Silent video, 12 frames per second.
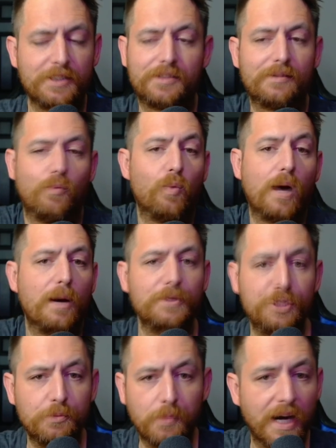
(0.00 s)
why would
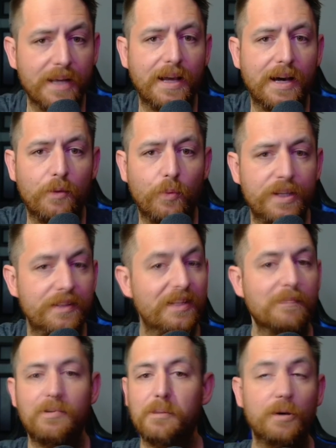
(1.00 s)
you buy that when the
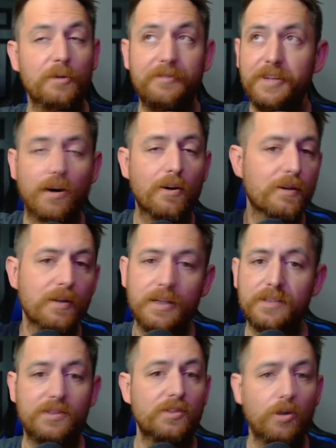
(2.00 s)
Bobo VR
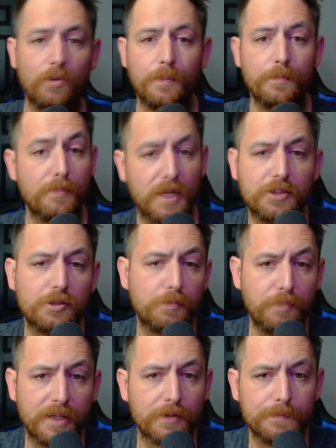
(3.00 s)
is so
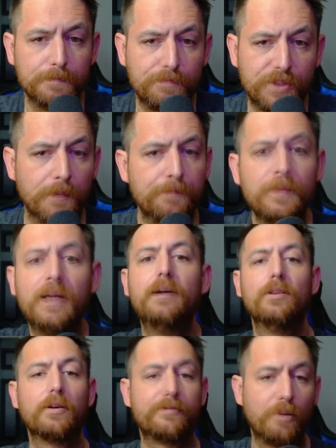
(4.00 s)
much better? So
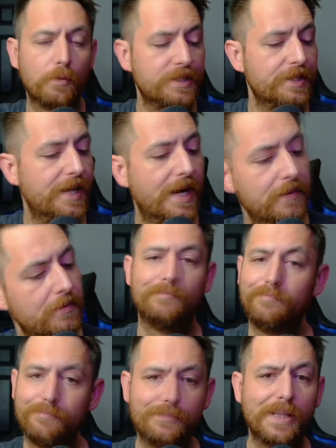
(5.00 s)
look forward to that.
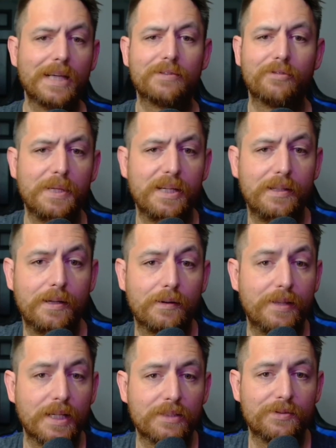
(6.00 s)
Thanks for being here.
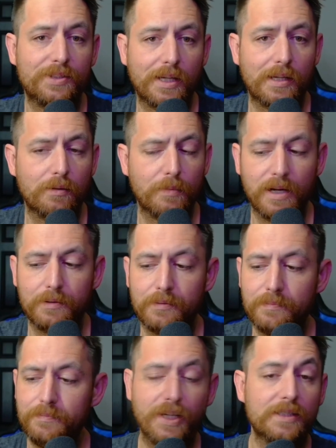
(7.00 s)
Thanks for sticking around.
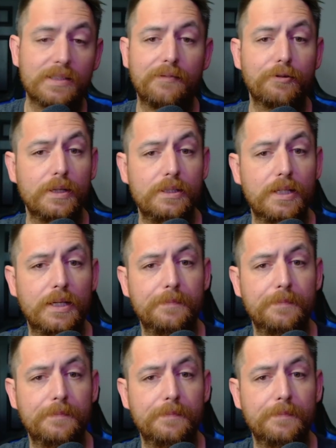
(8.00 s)
You guys have a great day.